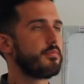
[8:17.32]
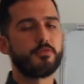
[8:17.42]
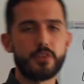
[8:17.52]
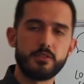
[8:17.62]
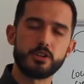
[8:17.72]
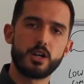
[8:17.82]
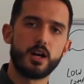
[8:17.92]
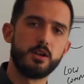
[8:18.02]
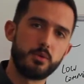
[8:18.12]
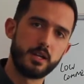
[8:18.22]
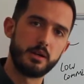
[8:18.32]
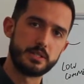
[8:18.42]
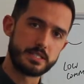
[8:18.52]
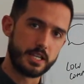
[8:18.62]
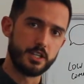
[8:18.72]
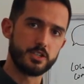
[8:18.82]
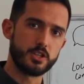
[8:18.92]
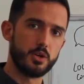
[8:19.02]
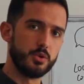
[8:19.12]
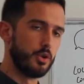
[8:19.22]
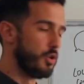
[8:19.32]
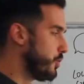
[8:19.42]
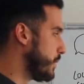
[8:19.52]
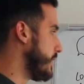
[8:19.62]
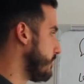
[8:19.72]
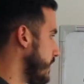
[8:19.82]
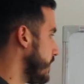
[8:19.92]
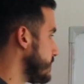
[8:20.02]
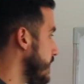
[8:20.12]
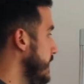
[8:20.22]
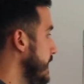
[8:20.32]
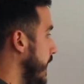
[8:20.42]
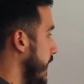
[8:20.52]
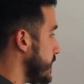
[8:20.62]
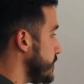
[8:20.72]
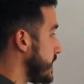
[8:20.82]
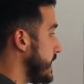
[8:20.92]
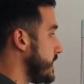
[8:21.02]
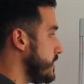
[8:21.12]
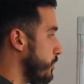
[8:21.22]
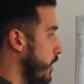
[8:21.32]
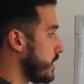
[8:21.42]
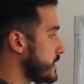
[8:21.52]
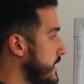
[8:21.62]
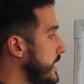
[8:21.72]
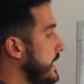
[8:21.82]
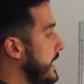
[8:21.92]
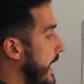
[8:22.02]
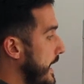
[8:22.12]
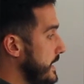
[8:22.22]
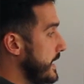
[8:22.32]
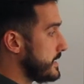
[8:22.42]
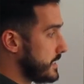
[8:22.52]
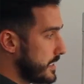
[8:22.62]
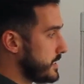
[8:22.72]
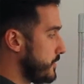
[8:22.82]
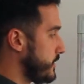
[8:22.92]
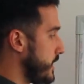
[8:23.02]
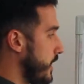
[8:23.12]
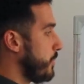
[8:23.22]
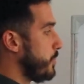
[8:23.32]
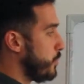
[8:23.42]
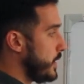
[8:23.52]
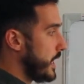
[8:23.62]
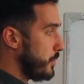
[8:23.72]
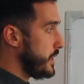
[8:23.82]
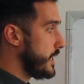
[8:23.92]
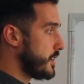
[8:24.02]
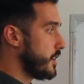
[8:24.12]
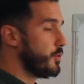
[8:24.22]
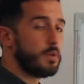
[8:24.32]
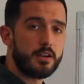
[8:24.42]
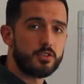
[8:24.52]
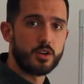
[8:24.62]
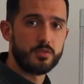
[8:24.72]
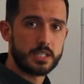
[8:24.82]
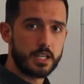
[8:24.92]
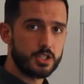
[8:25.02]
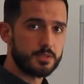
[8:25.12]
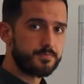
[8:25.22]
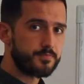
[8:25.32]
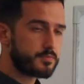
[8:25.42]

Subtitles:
favorite color when I was 10 years old or whatever else. I can just click in the box and it sets everything up and we get going and have a conversation.